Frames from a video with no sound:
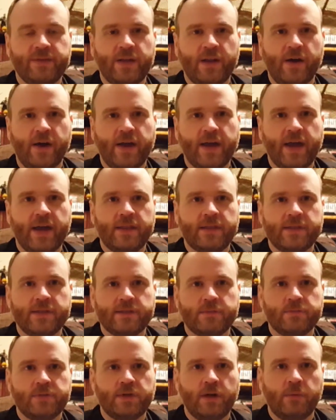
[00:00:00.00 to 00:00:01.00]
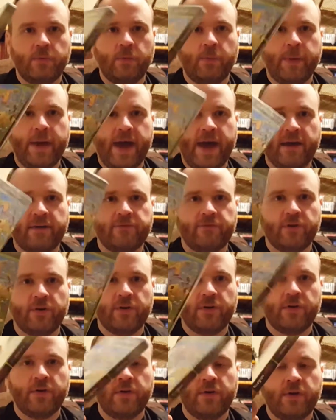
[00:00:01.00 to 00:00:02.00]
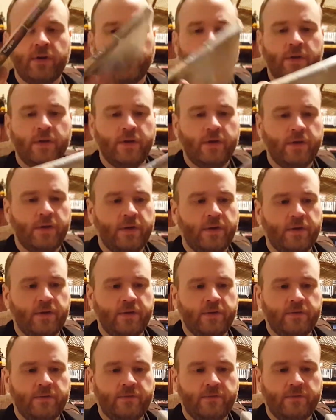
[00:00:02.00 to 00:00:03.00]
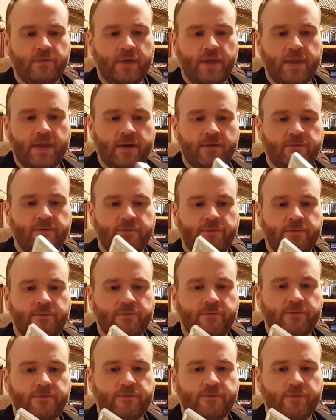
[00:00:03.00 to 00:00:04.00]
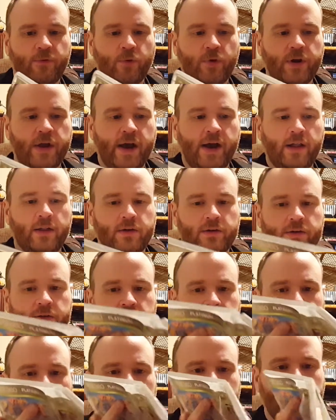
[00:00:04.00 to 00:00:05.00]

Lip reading: you know, I got this double pack for I think $4